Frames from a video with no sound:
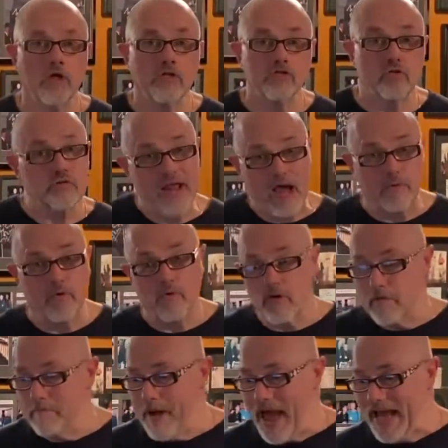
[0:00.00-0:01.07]
So now we're going
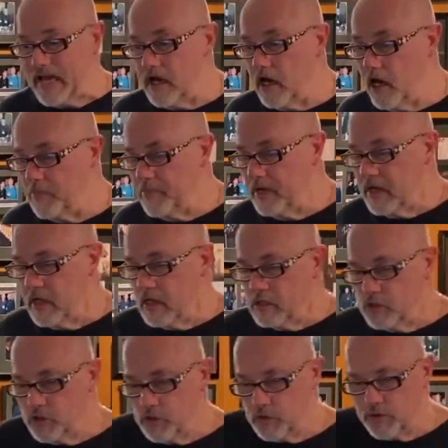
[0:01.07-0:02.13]
to back up
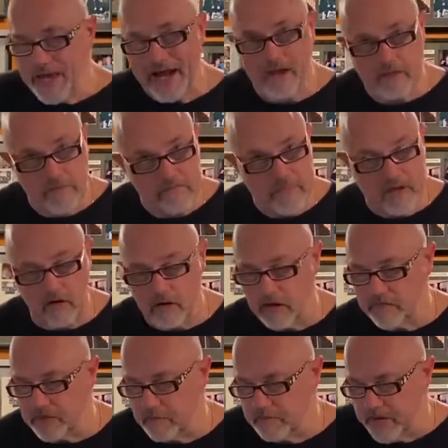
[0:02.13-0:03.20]
to kind of the middle
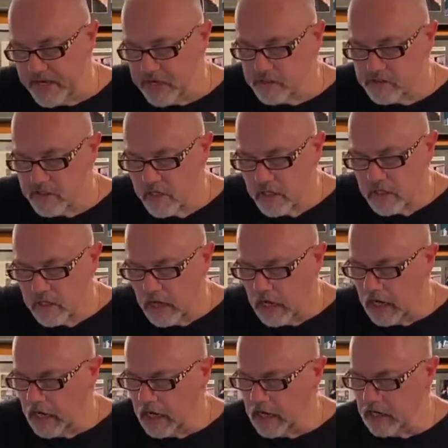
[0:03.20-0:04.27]
of the piece,
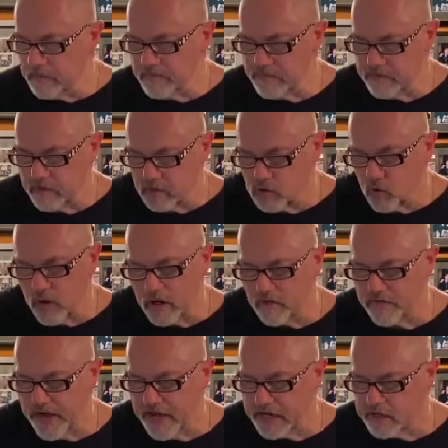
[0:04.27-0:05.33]
the
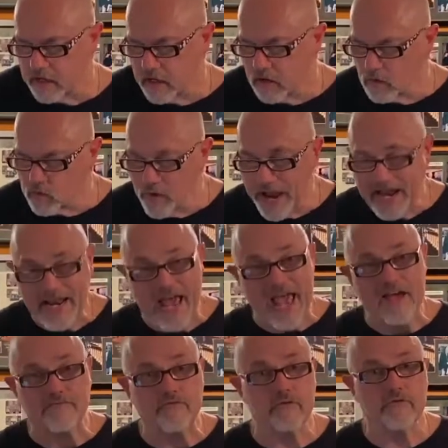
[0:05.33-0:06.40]
12/8 right
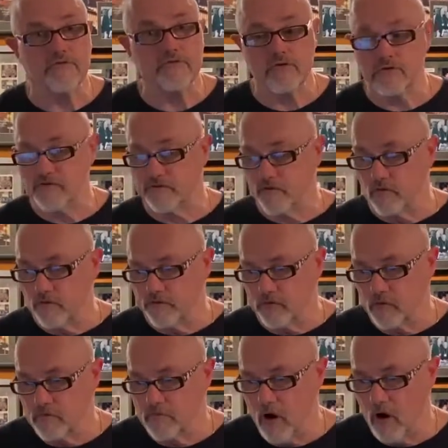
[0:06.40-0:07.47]
after the first
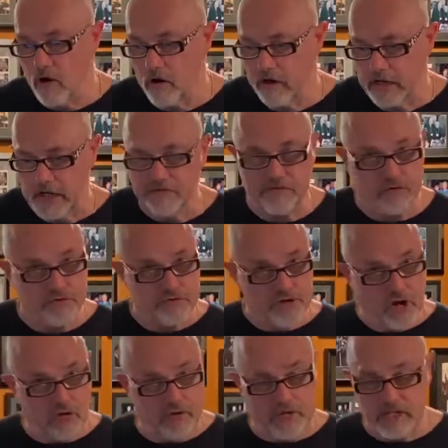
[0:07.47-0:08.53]
4/4 bar. If you'll
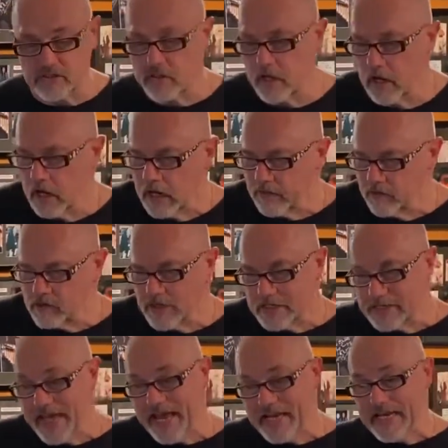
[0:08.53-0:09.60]
notice, there's a
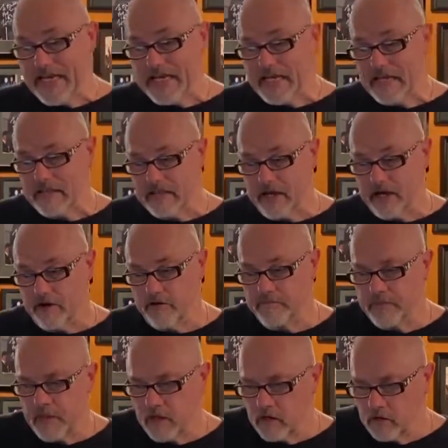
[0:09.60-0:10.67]
technique in there,
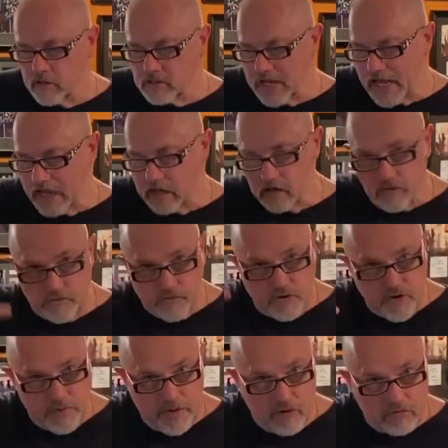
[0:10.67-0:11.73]
looks like a little
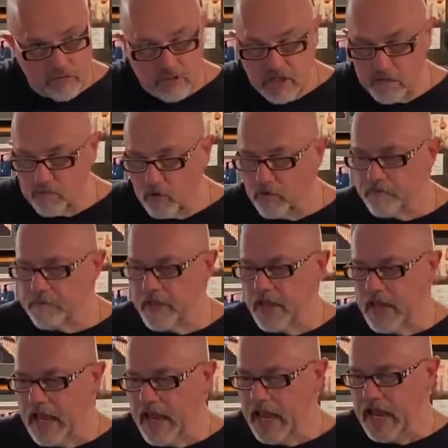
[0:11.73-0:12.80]
tremolo cymbal
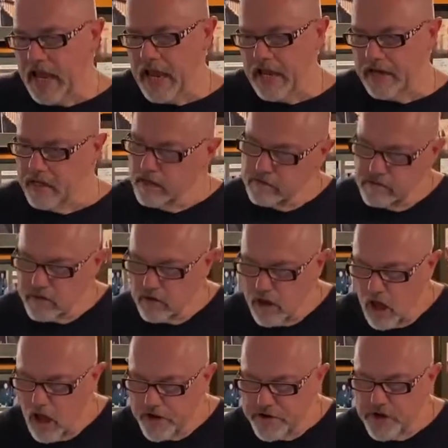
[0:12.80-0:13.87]
and a little
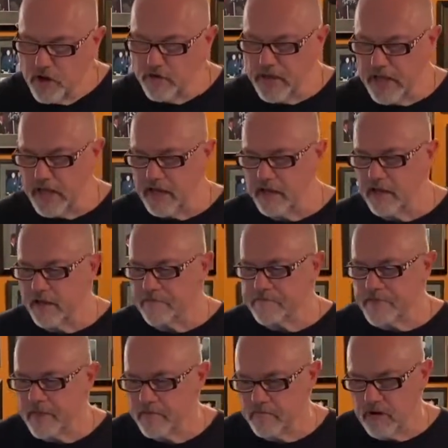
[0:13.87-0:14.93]
odd note head,
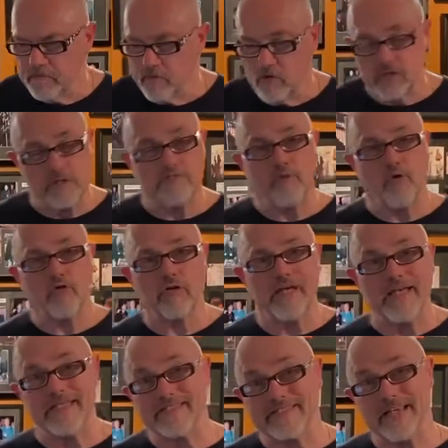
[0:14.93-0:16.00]
but most importantly
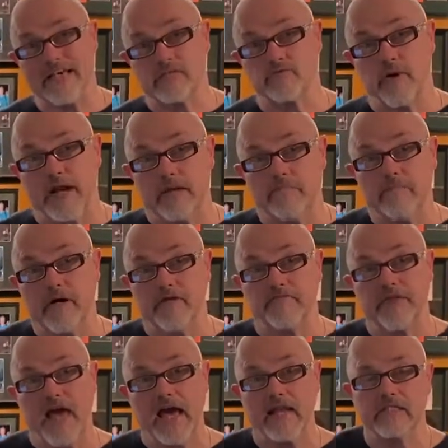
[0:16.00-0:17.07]
it says right above
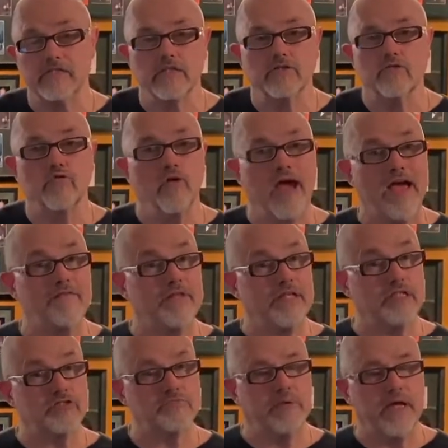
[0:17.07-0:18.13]
that, it says
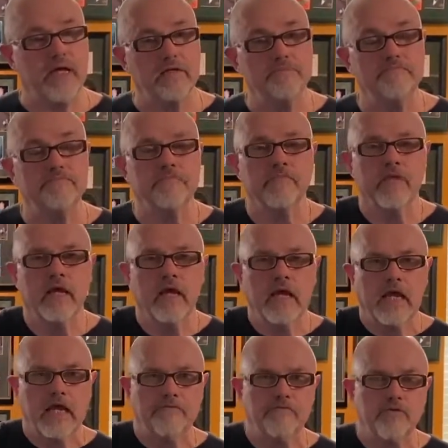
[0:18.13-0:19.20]
gravity spin.
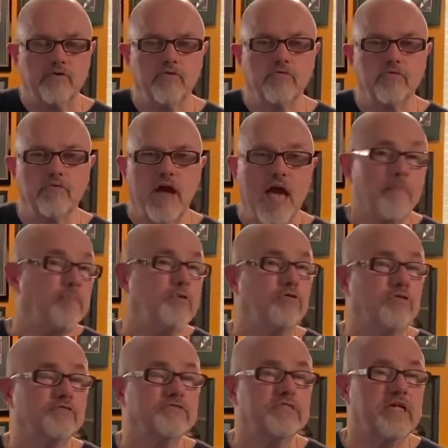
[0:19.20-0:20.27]
If you happen to
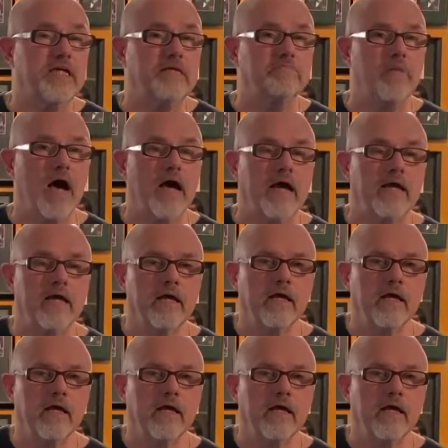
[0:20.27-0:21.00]
have seen my